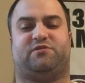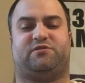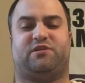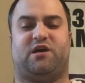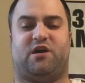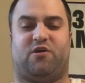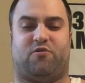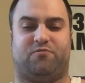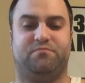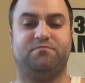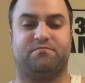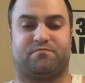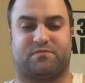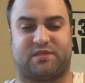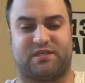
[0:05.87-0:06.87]
So,
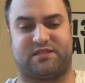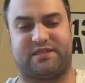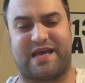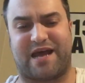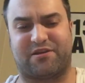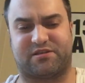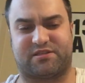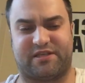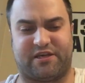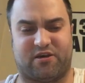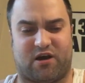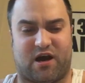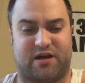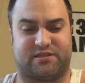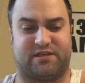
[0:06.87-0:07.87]
the Seattle
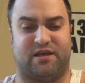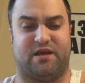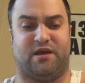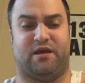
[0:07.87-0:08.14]
Seahawks